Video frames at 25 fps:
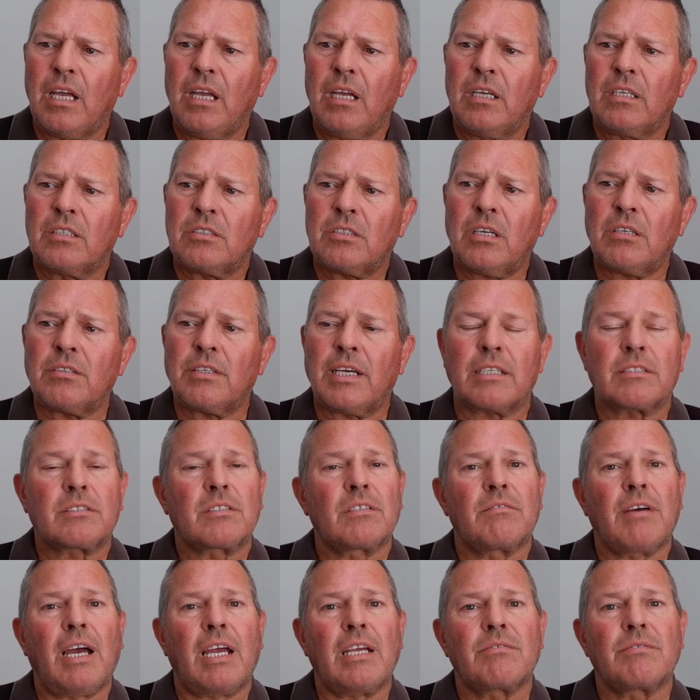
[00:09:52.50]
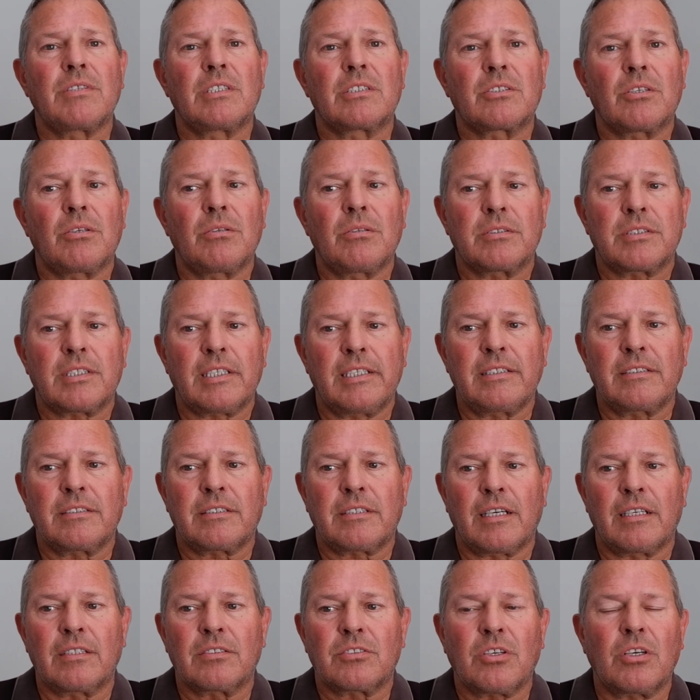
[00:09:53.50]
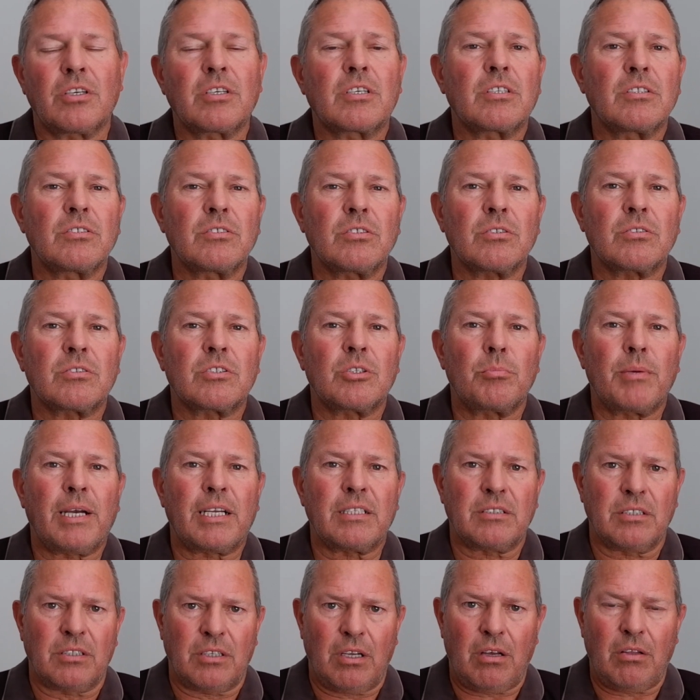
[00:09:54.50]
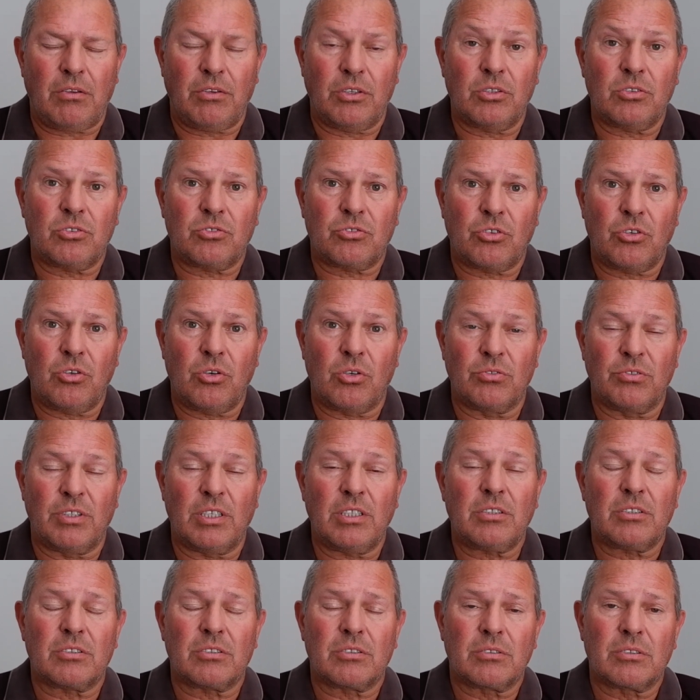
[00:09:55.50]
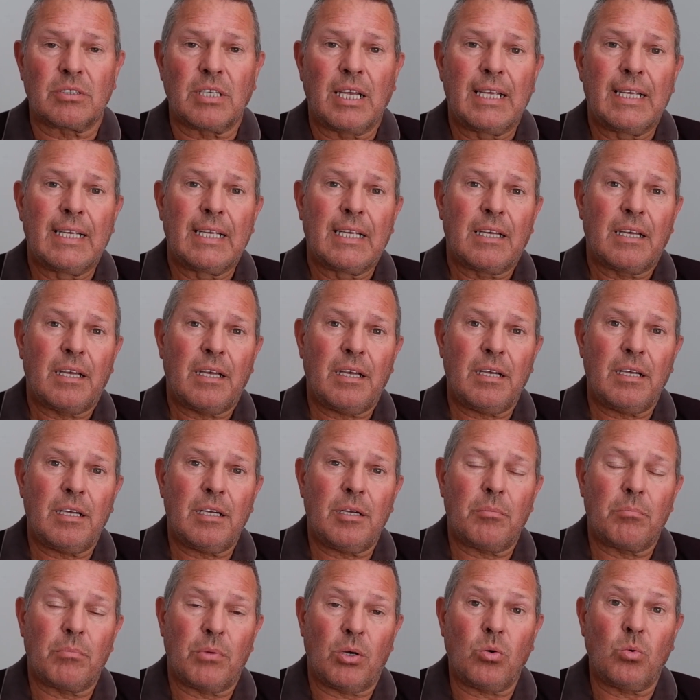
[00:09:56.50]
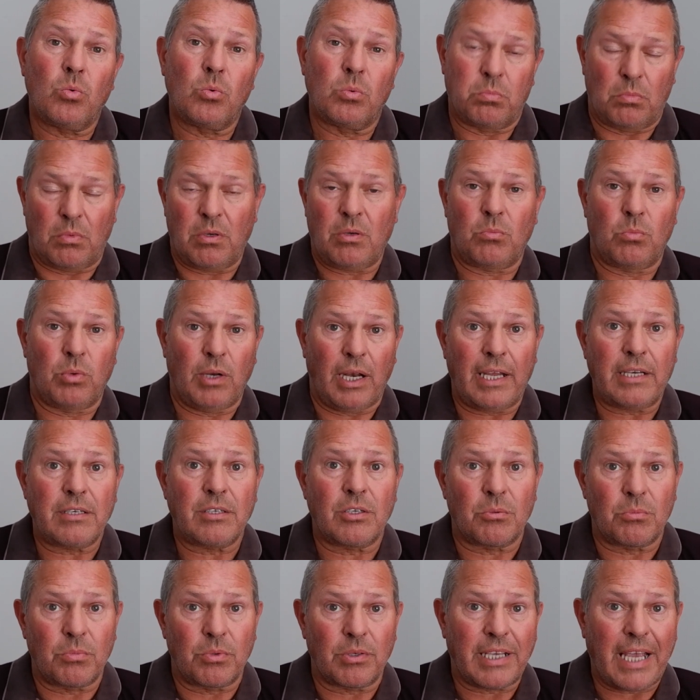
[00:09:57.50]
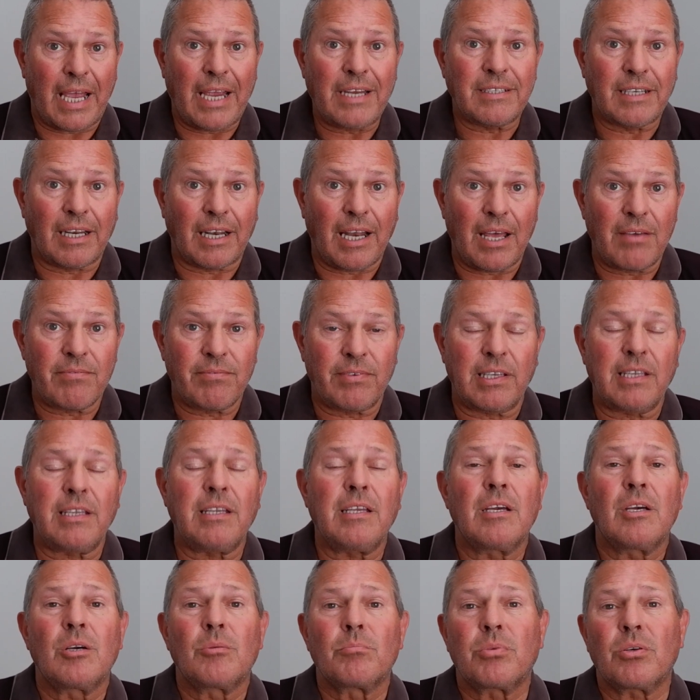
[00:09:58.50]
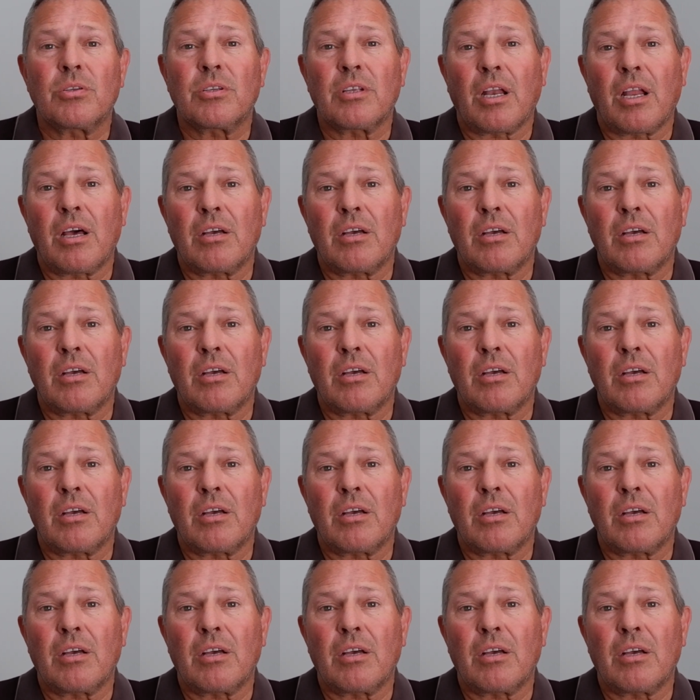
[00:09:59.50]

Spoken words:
So that's the right result, isn't it? So you can just imagine all those tourists who will end up getting a levy, but they'll